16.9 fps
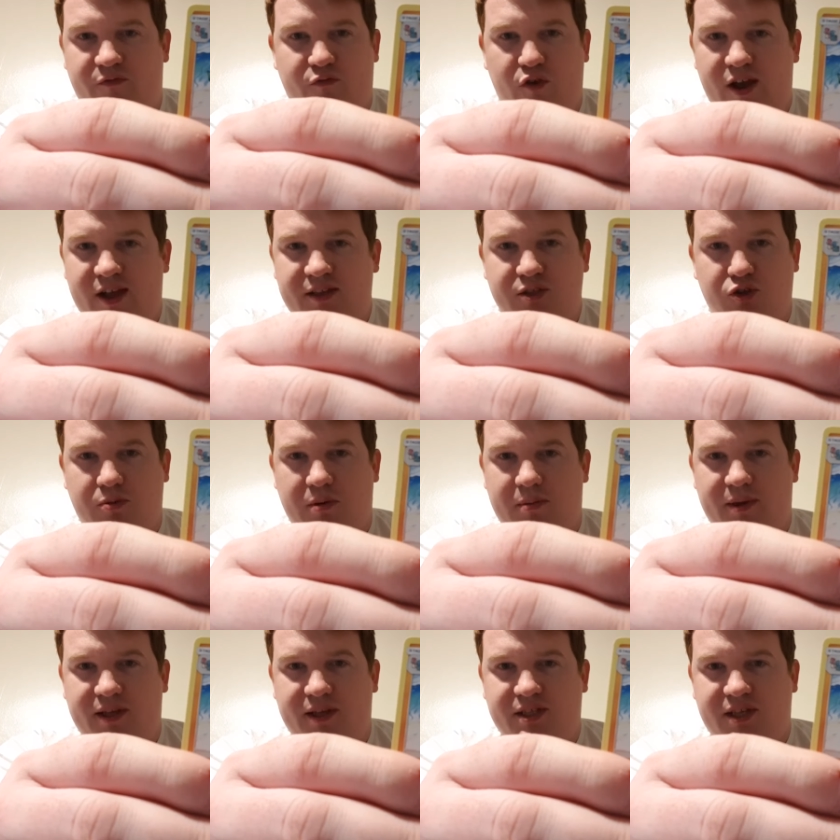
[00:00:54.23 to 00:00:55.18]
friends or
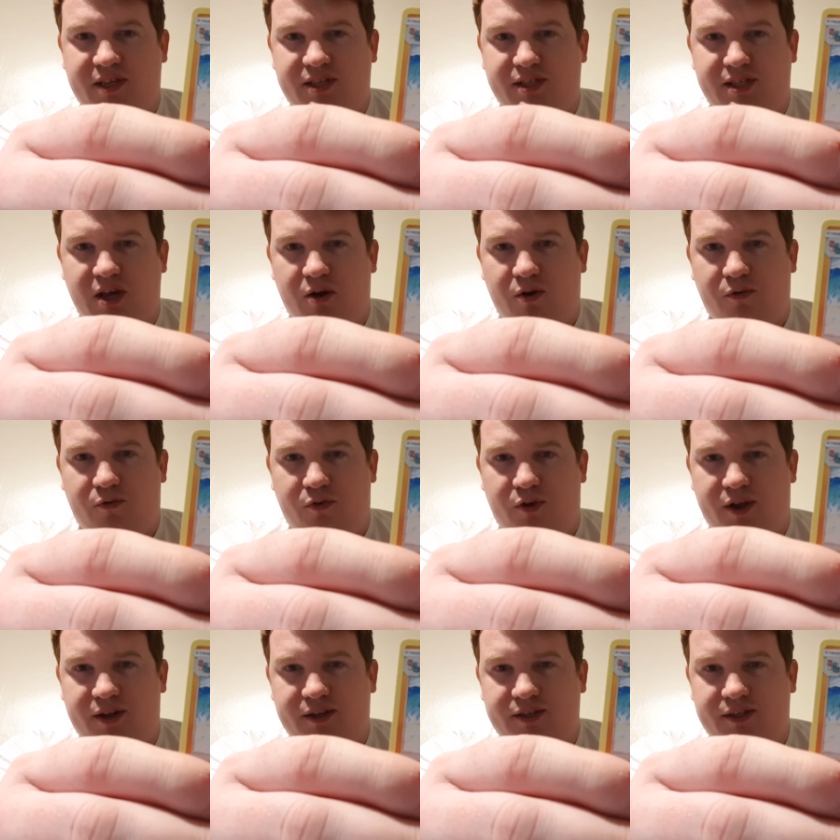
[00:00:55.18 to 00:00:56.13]
maybe it's
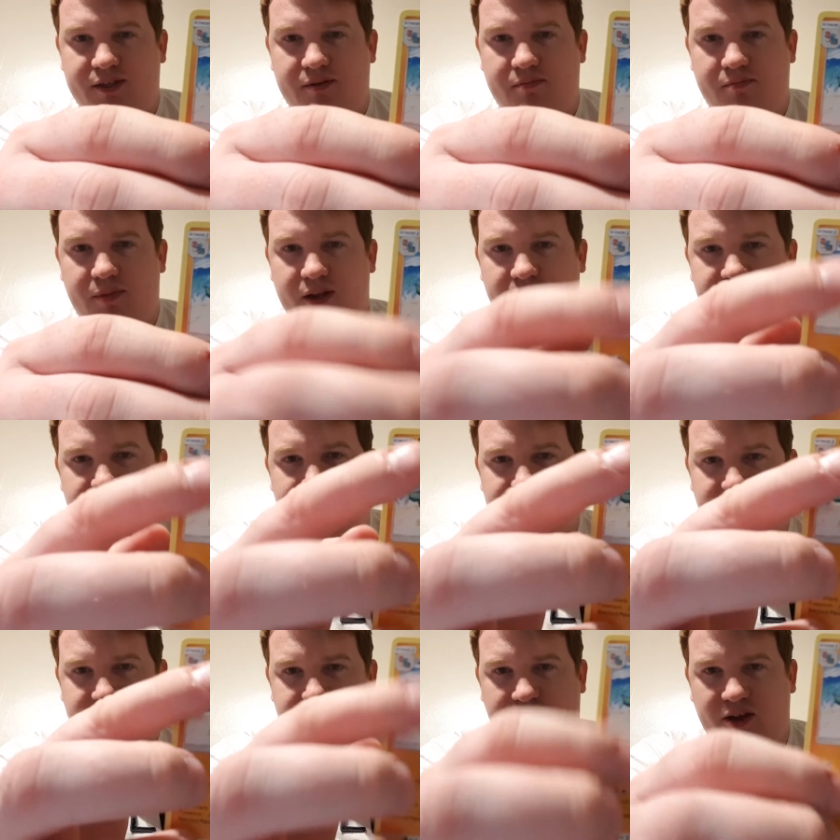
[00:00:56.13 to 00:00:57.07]
girlfriends. But it looks like
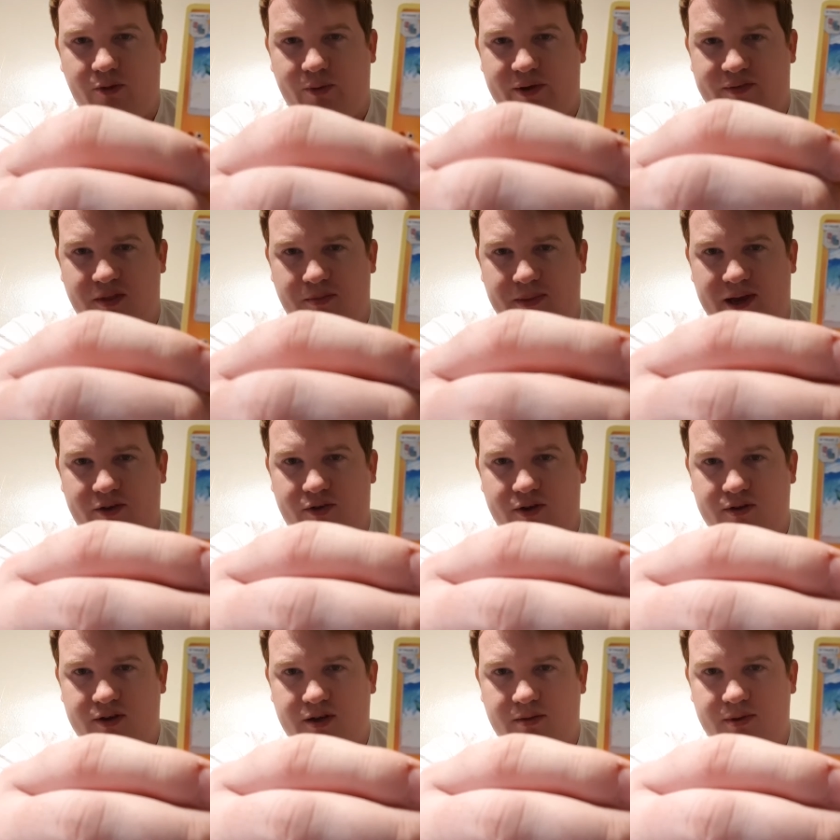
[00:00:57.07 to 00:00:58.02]
there's a tidal wave in the
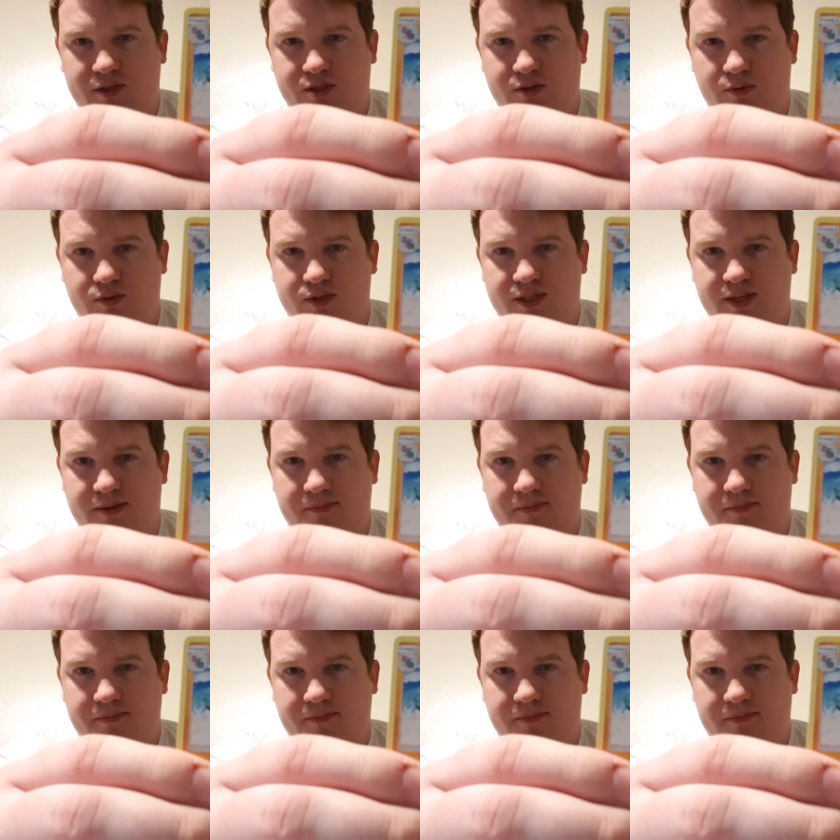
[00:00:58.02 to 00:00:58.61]
background coming towards